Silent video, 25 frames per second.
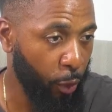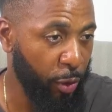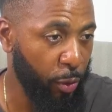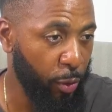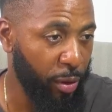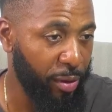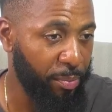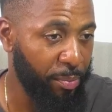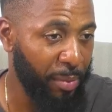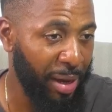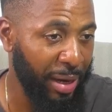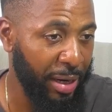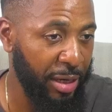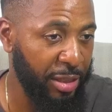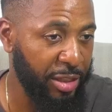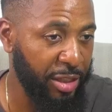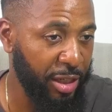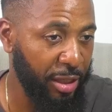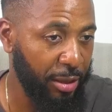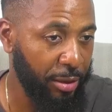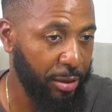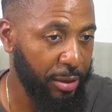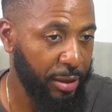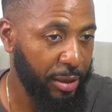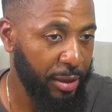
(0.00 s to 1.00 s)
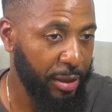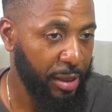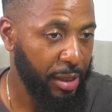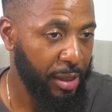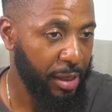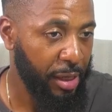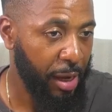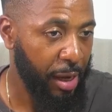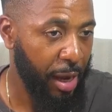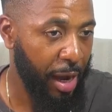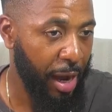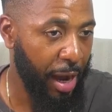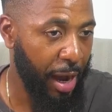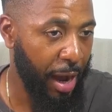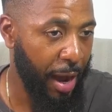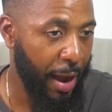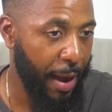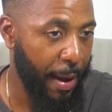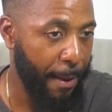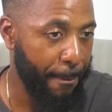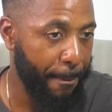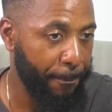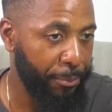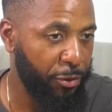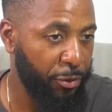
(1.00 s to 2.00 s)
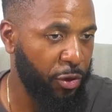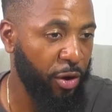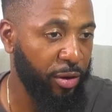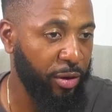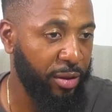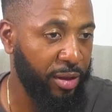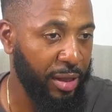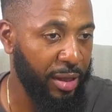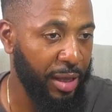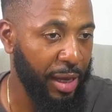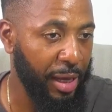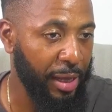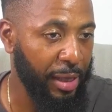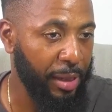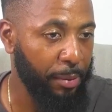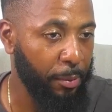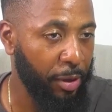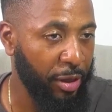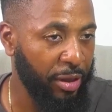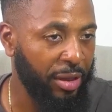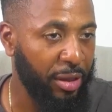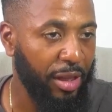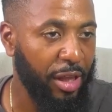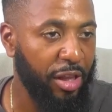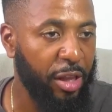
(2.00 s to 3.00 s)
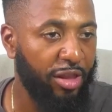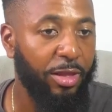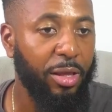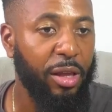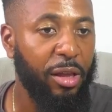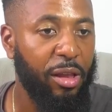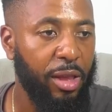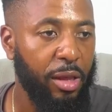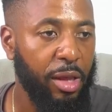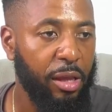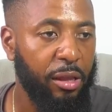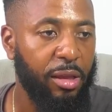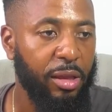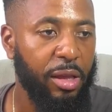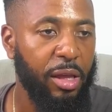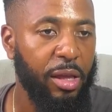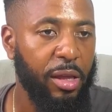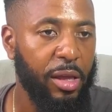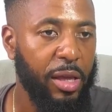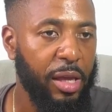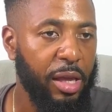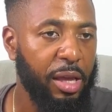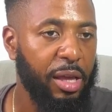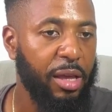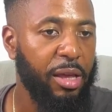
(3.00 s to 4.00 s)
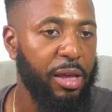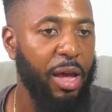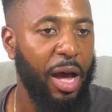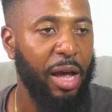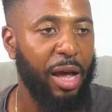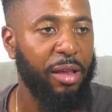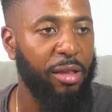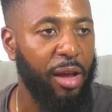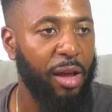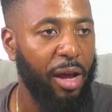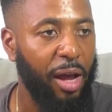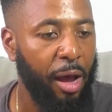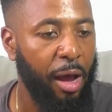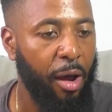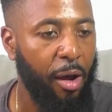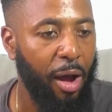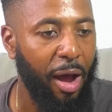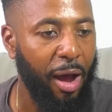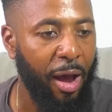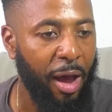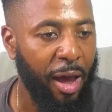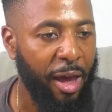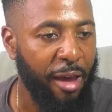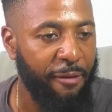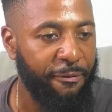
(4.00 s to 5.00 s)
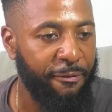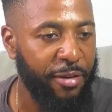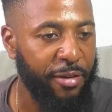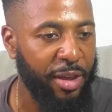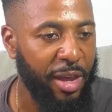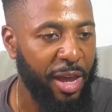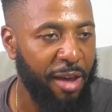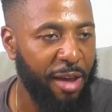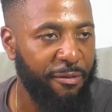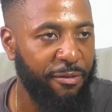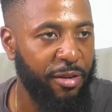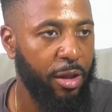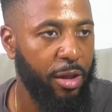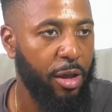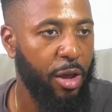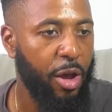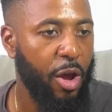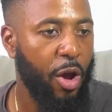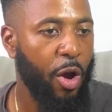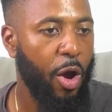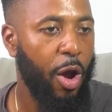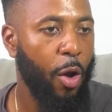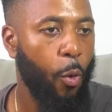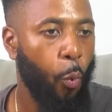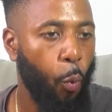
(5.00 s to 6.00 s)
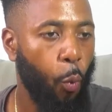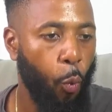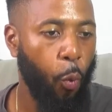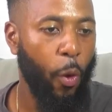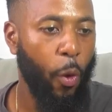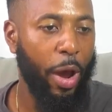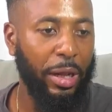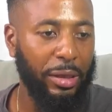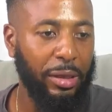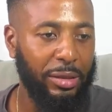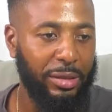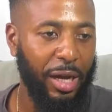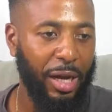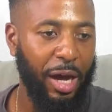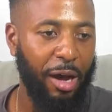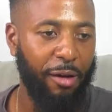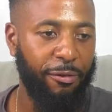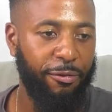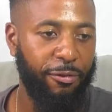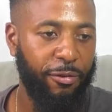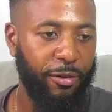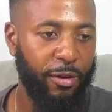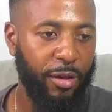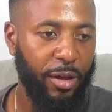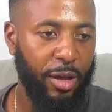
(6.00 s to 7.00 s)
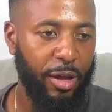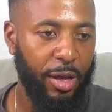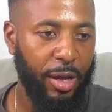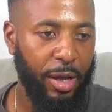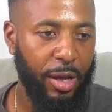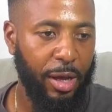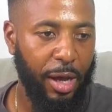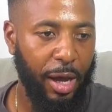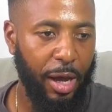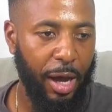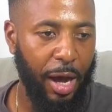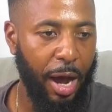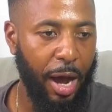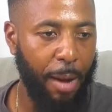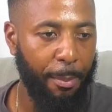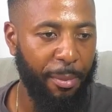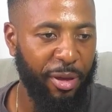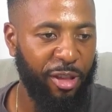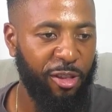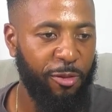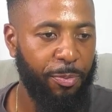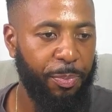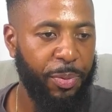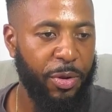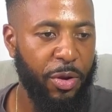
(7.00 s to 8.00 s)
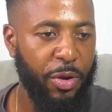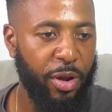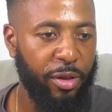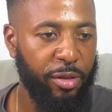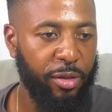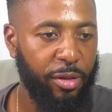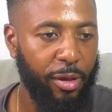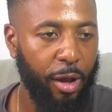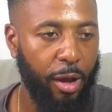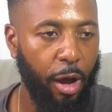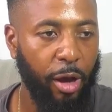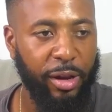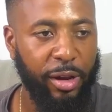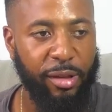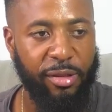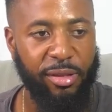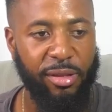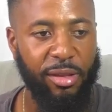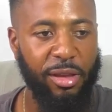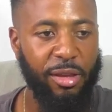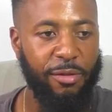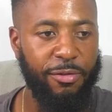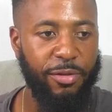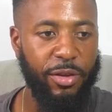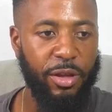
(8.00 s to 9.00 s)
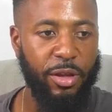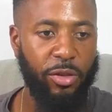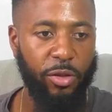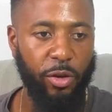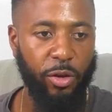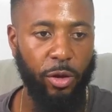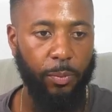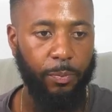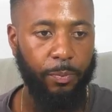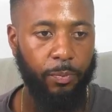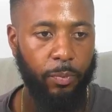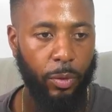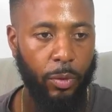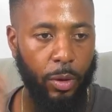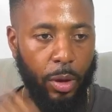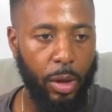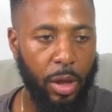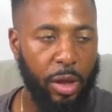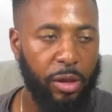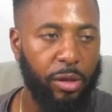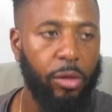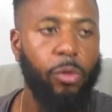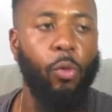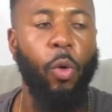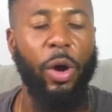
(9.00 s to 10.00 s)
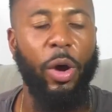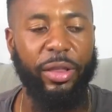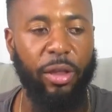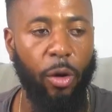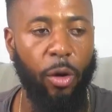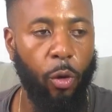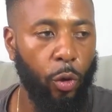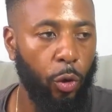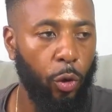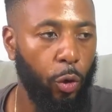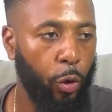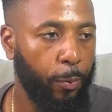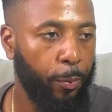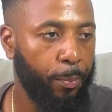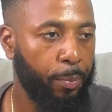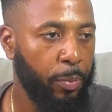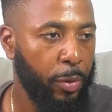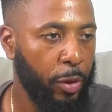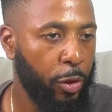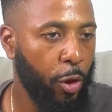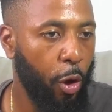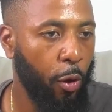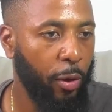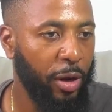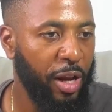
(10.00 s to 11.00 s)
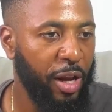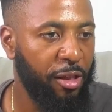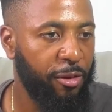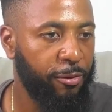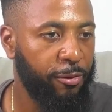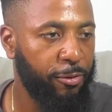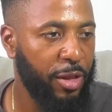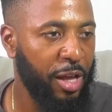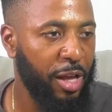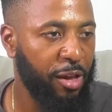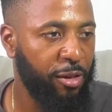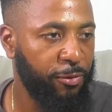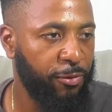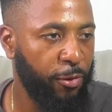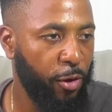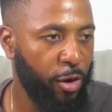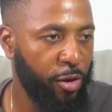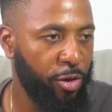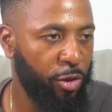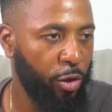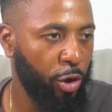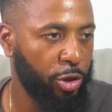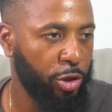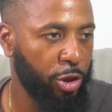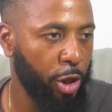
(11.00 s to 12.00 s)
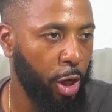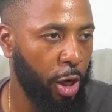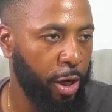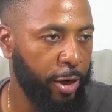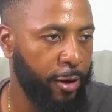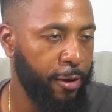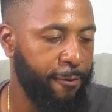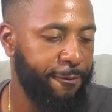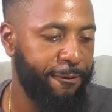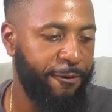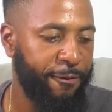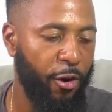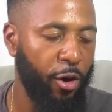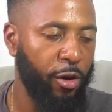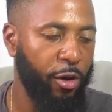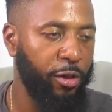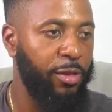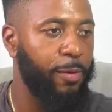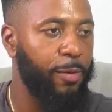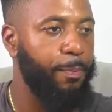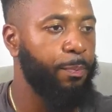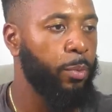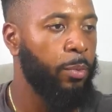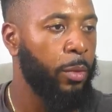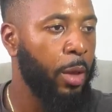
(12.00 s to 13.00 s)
he was manager. 30. But he has a heavy wealth of experience on his CV, so it's quite a good look. Now let's first touch on the first